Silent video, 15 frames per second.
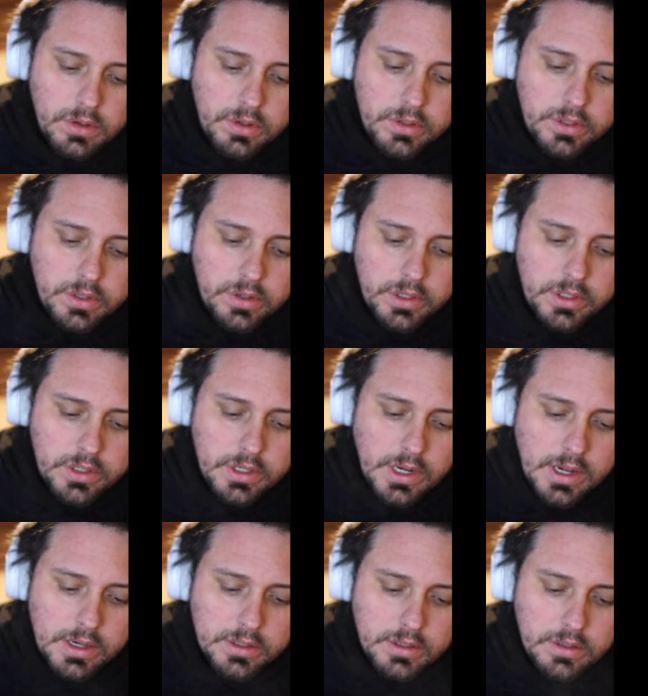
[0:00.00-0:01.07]
serious
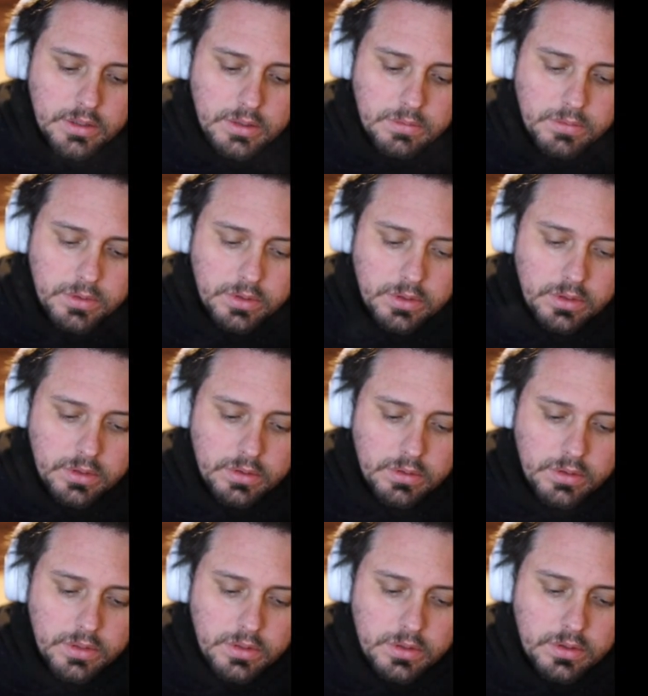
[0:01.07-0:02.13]
task that I'm trying to
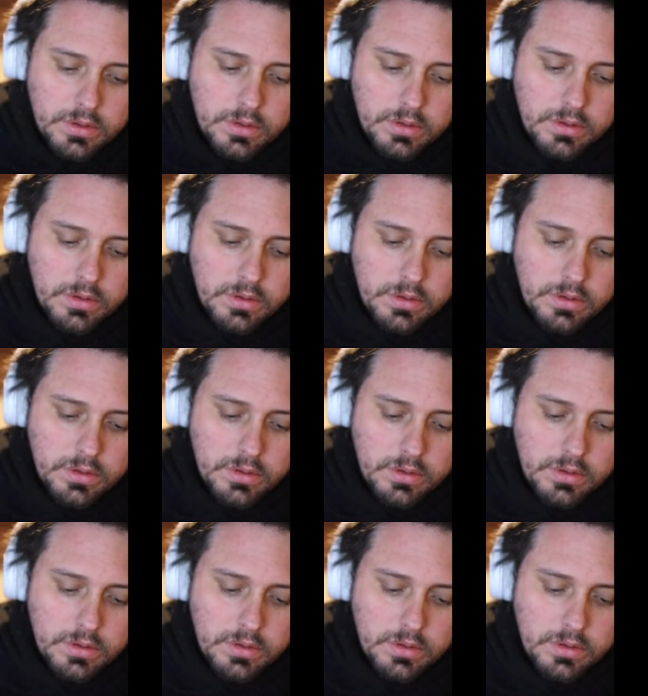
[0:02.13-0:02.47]
do here.